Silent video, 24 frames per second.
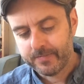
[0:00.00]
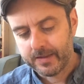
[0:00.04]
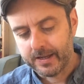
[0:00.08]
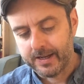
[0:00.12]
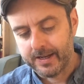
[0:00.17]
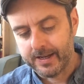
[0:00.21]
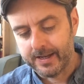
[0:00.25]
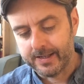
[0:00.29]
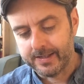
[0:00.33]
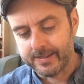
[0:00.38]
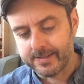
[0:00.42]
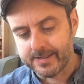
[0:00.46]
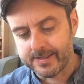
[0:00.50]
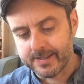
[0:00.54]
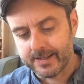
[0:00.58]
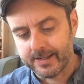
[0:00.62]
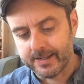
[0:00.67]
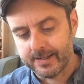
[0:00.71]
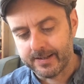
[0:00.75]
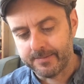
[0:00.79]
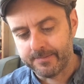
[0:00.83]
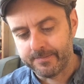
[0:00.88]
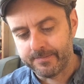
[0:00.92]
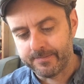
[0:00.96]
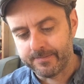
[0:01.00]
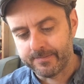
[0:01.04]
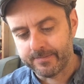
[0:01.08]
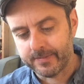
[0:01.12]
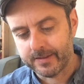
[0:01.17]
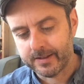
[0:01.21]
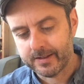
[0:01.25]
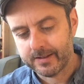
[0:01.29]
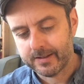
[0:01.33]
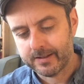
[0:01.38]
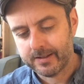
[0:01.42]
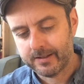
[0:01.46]
And
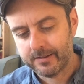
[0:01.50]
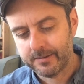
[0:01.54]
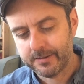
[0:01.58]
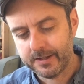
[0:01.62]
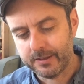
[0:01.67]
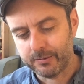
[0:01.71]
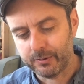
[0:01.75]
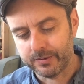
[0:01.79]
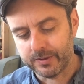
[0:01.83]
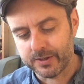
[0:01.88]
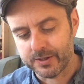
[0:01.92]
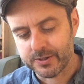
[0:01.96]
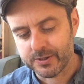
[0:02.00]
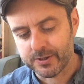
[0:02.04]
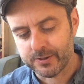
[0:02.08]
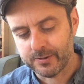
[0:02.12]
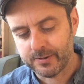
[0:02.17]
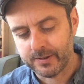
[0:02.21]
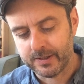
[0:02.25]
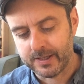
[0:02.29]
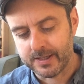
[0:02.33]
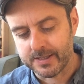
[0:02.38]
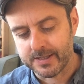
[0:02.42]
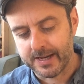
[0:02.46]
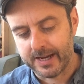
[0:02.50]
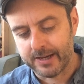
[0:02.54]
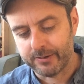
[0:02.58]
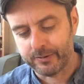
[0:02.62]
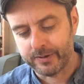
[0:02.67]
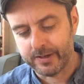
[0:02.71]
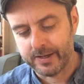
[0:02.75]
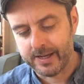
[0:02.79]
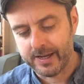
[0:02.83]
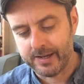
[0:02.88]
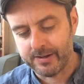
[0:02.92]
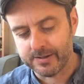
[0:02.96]
I can't think what the song is now
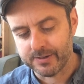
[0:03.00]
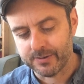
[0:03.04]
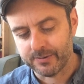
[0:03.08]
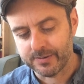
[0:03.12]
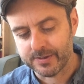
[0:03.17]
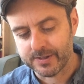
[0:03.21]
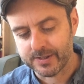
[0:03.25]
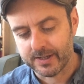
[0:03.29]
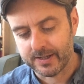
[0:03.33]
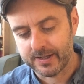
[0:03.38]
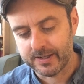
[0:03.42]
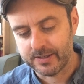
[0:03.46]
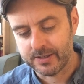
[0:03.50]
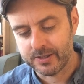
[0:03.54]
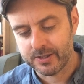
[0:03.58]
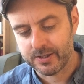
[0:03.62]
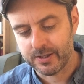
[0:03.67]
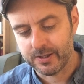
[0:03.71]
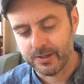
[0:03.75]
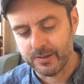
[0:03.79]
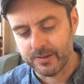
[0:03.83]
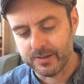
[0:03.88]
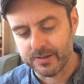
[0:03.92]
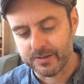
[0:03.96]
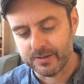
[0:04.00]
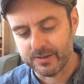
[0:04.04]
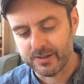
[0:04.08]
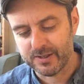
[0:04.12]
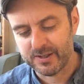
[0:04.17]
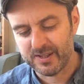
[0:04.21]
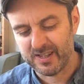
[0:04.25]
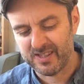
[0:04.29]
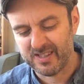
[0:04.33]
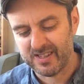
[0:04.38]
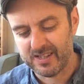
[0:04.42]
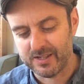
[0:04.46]
on here. It's on side 2. There's
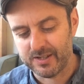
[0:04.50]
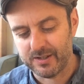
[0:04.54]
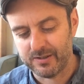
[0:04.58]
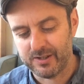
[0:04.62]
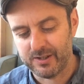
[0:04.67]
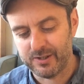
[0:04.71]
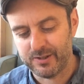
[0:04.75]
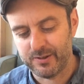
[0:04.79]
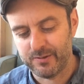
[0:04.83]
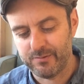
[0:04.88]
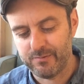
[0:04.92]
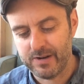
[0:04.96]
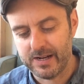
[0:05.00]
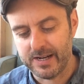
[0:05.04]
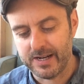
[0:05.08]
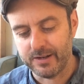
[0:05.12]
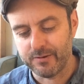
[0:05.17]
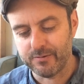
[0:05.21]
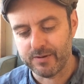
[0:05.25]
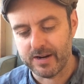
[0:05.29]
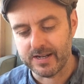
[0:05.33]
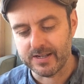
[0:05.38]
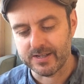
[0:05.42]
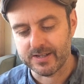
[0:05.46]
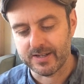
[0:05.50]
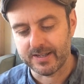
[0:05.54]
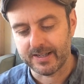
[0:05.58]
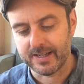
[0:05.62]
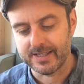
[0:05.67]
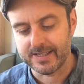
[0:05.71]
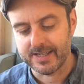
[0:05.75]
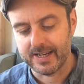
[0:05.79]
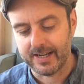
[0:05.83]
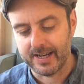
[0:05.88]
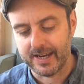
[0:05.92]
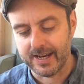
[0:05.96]
just a really great
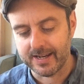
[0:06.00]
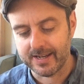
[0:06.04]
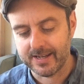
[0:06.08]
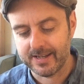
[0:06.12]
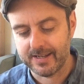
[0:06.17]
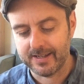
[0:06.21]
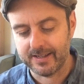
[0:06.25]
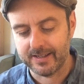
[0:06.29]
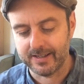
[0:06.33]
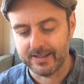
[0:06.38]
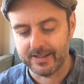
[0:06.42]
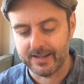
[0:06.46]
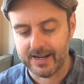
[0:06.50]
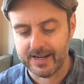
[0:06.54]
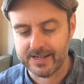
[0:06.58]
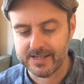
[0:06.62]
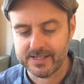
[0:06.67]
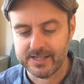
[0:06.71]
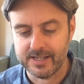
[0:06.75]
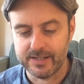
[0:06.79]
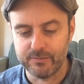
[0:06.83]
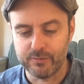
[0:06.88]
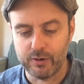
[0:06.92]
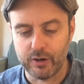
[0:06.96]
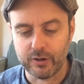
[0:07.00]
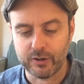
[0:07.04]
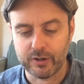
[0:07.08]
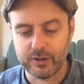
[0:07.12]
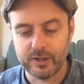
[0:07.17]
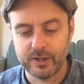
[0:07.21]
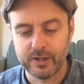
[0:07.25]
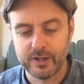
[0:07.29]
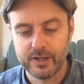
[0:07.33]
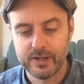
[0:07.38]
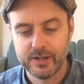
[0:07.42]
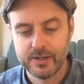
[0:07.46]
psychedelic acid
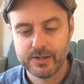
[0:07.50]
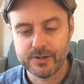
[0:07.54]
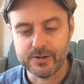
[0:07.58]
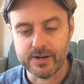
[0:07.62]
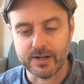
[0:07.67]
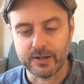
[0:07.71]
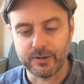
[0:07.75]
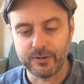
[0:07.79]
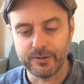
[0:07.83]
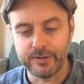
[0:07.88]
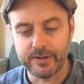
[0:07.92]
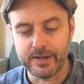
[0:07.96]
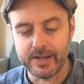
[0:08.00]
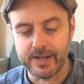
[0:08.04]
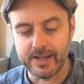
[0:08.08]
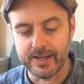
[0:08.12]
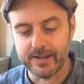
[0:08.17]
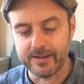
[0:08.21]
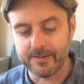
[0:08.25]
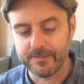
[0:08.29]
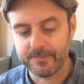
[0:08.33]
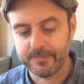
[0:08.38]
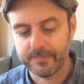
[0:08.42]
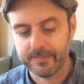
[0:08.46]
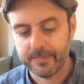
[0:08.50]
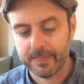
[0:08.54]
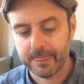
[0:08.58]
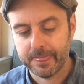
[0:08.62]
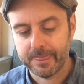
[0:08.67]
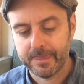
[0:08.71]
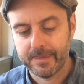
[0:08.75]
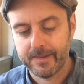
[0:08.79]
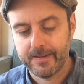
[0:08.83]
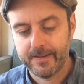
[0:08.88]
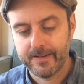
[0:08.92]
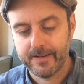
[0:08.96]
rock track on here.
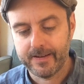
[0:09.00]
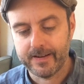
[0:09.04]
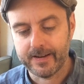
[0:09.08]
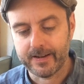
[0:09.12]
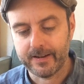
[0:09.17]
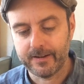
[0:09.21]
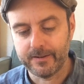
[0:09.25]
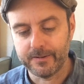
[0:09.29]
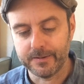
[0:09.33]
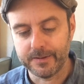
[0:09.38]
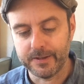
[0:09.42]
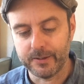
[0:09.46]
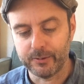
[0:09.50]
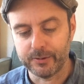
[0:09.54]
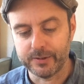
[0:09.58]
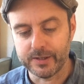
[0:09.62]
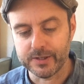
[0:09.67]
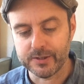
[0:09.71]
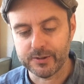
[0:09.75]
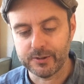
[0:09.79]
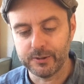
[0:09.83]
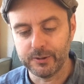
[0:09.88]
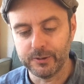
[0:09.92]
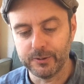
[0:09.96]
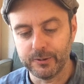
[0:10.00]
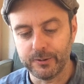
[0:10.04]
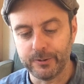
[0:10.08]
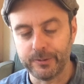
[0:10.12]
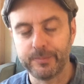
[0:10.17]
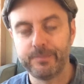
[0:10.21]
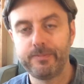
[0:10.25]
I can't think what it's called.